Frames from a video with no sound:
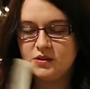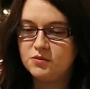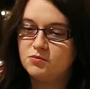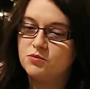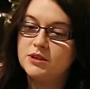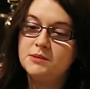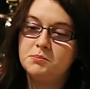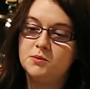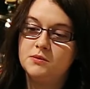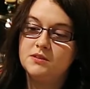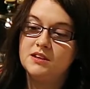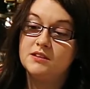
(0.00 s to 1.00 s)

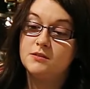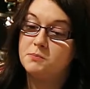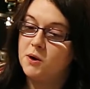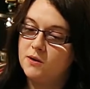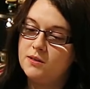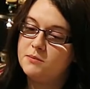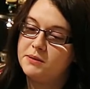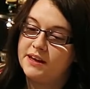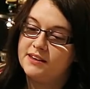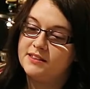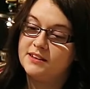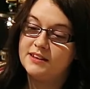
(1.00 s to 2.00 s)
Reborn as a Polar
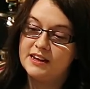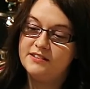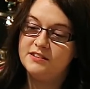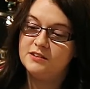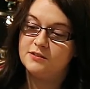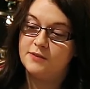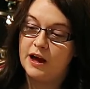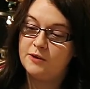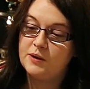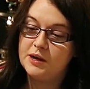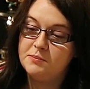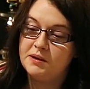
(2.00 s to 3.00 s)
Bear, The Legend of
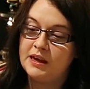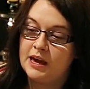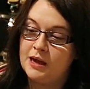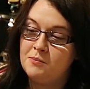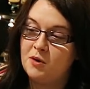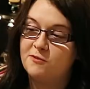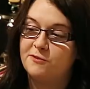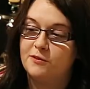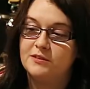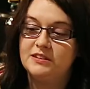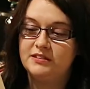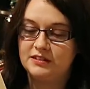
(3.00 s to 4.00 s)
How I Became a
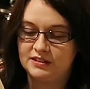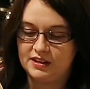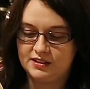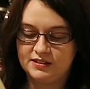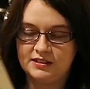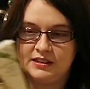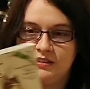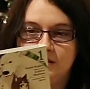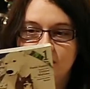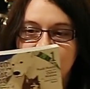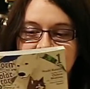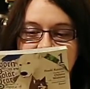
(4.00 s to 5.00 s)
Forest Guardian.
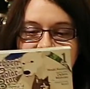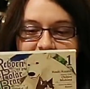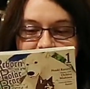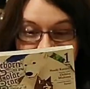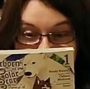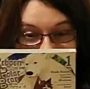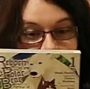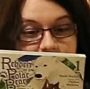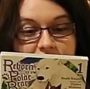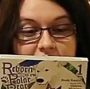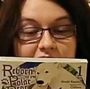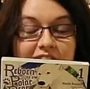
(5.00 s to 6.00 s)

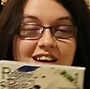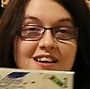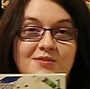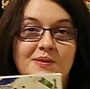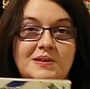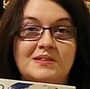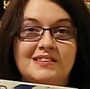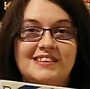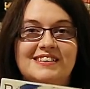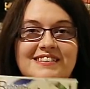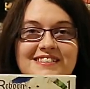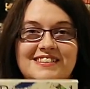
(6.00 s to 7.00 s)
I found an
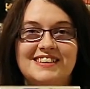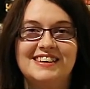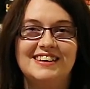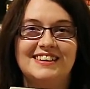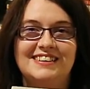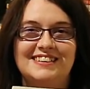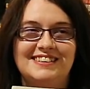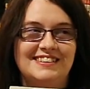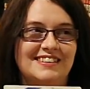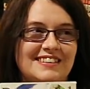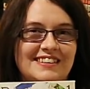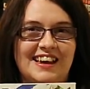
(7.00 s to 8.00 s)
isekai that I
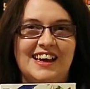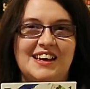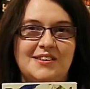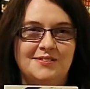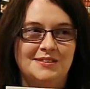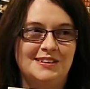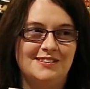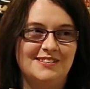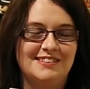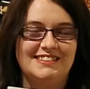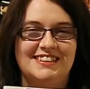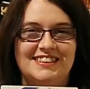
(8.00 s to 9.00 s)
didn't have and it
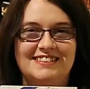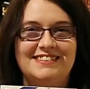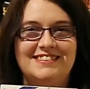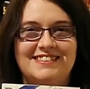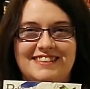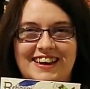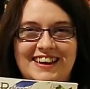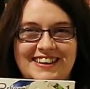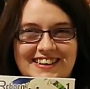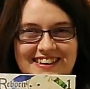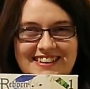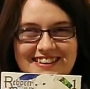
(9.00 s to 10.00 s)
was on
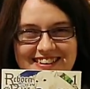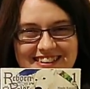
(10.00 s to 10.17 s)
sale.